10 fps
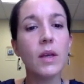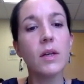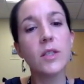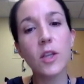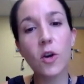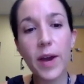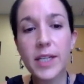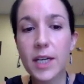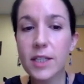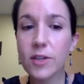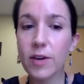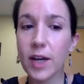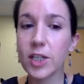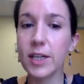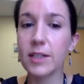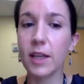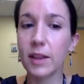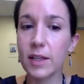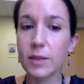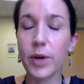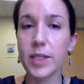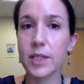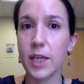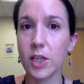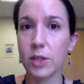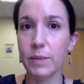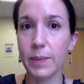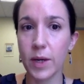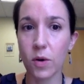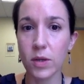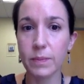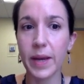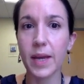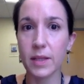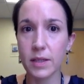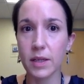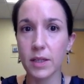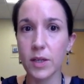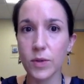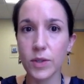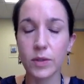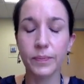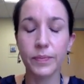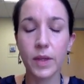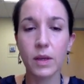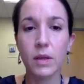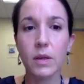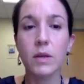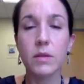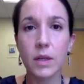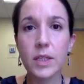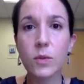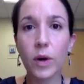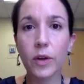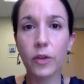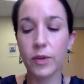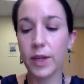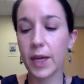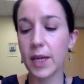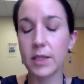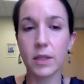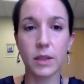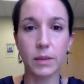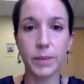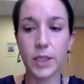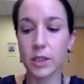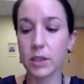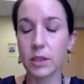So the correct answer actually is that this presentation may be caused by NSAID use. So let's work through the case a little bit.